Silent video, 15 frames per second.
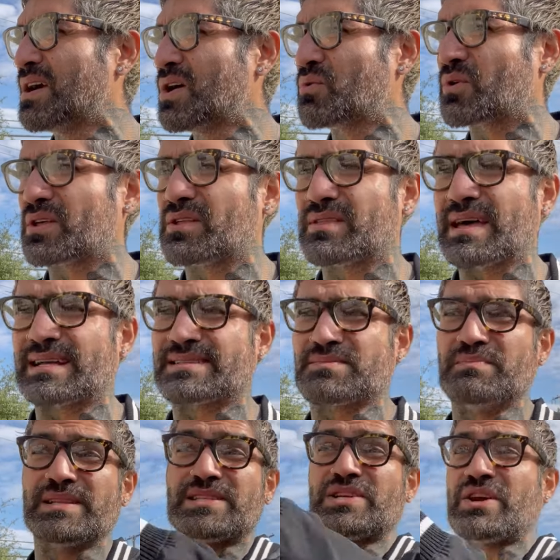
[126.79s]
whether that's
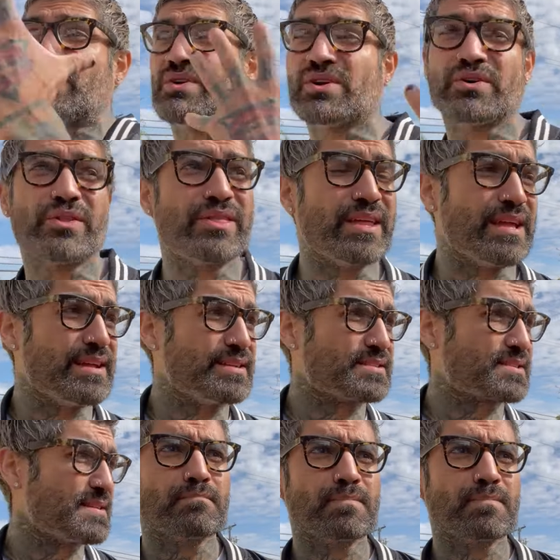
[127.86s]
material things?